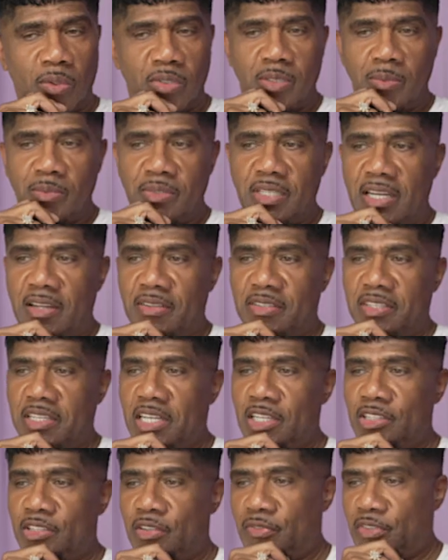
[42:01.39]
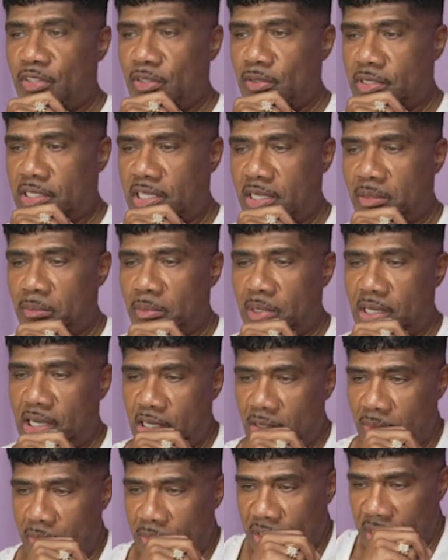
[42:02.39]
Well, sometimes the interviewers get
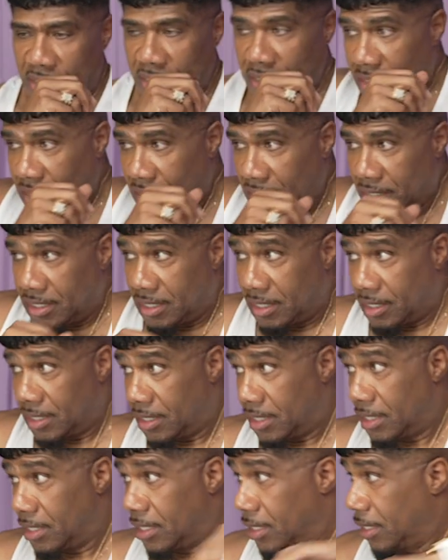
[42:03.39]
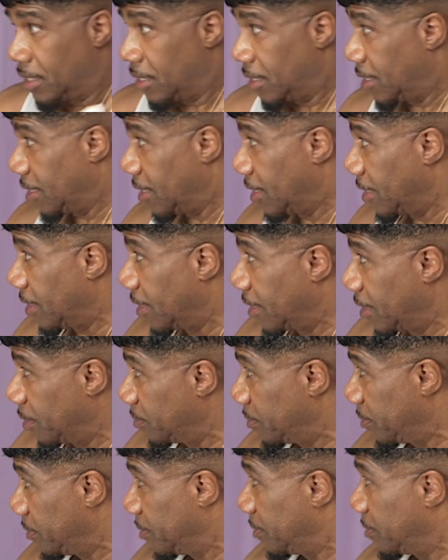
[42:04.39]
mad at me
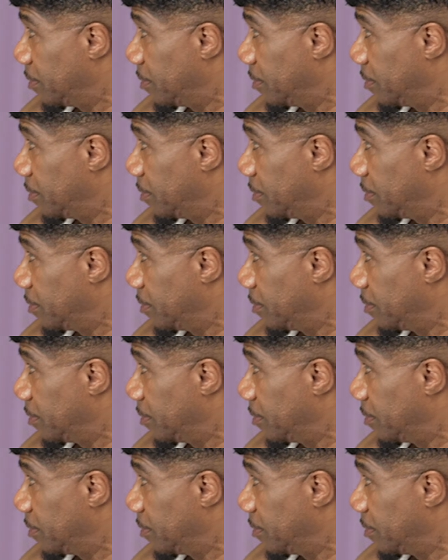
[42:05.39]
um,